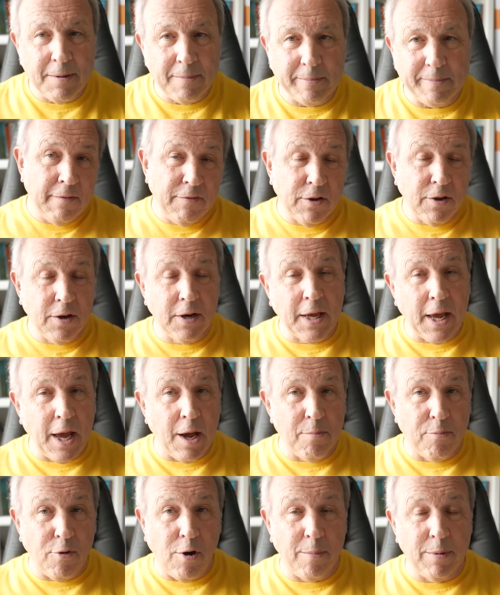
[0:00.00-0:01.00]
it. If you're going to get
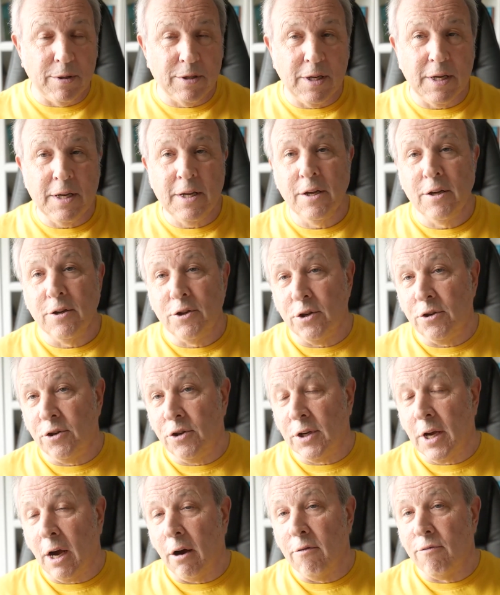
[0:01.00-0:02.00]
a property, should
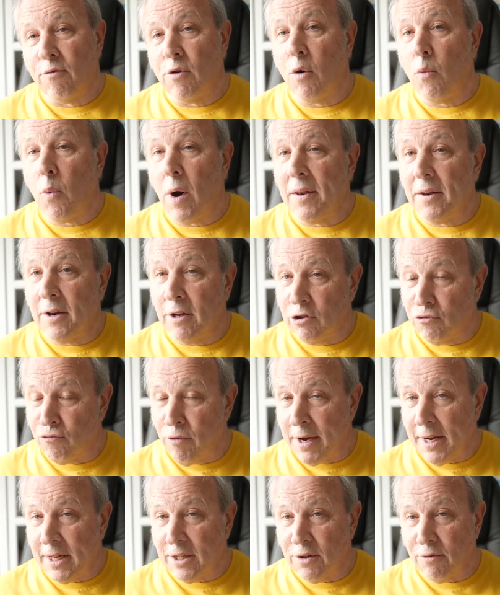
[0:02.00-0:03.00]
you go for a one that's
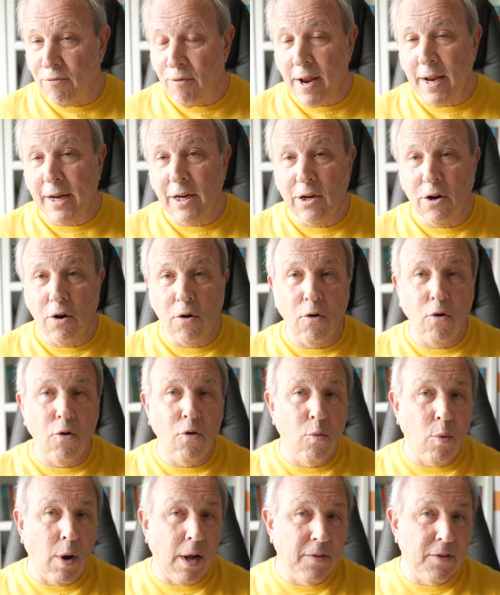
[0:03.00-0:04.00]
ready to rent
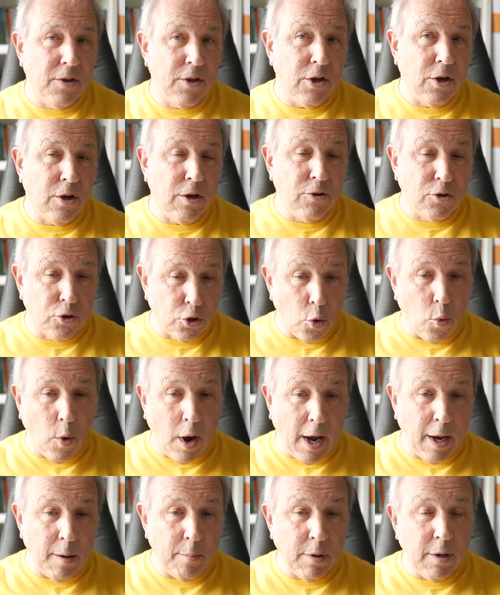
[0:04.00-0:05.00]
or one that you've got to do
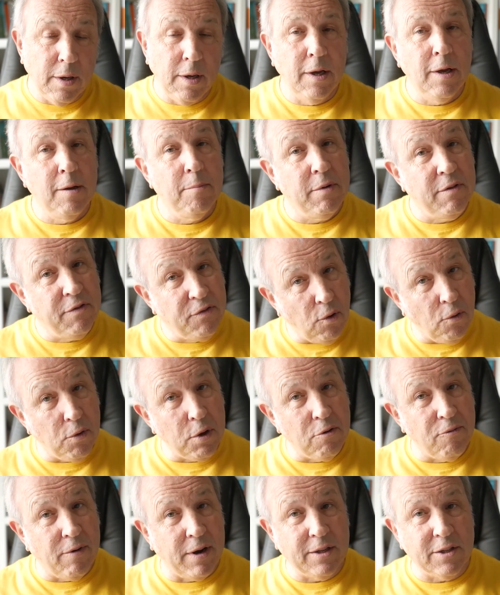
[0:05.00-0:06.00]
up before
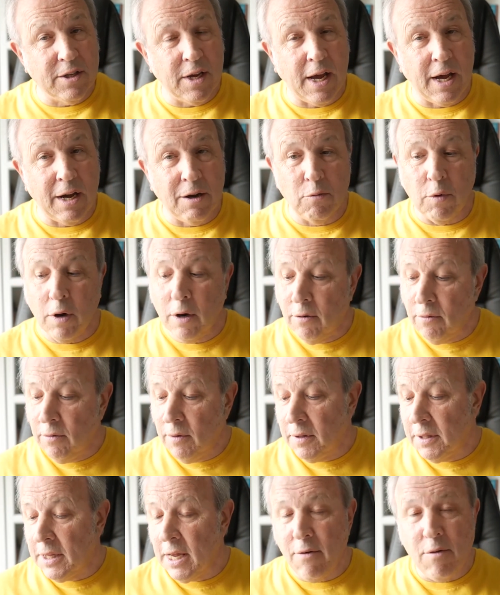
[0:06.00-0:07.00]
you rent out? Well,
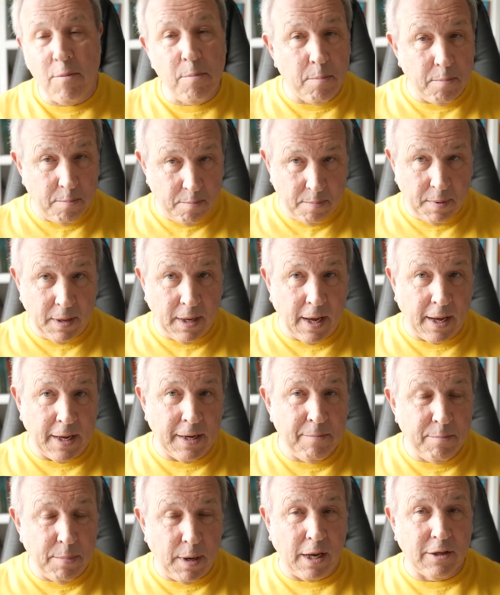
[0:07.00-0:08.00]
there are,
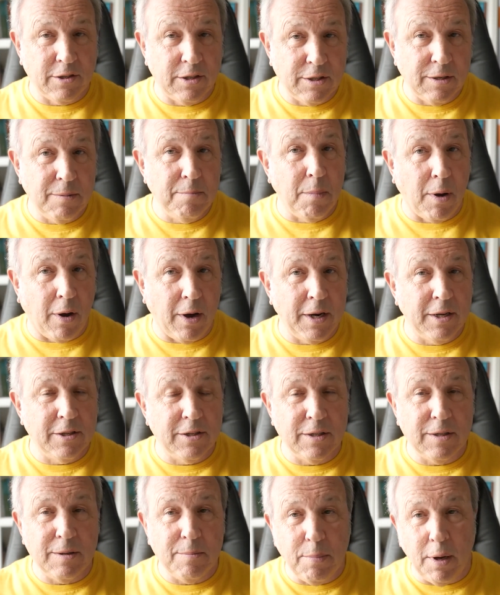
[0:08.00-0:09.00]
again, pluses and
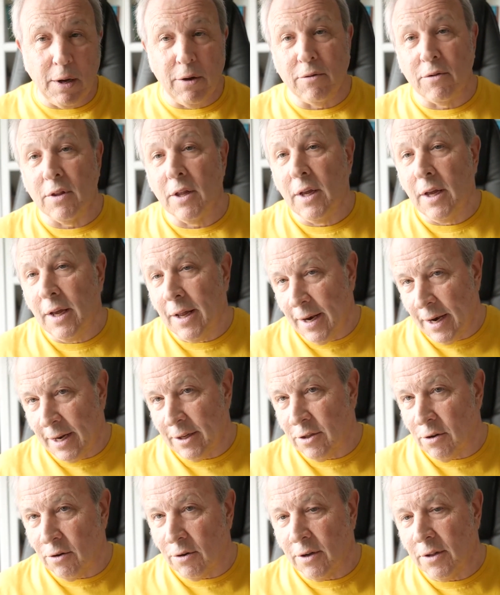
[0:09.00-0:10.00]
minuses in both.
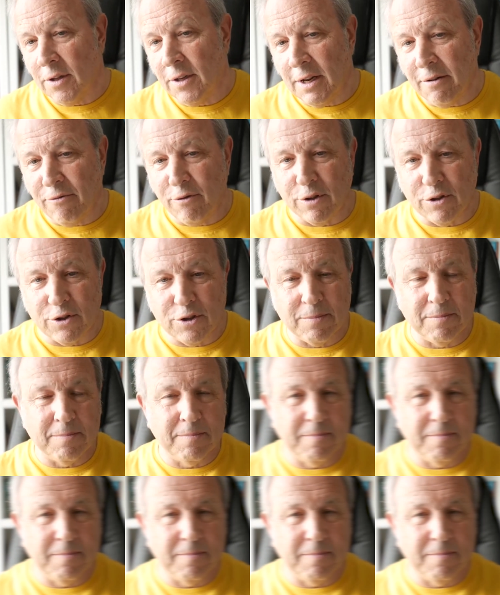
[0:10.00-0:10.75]
Let's look at the difference.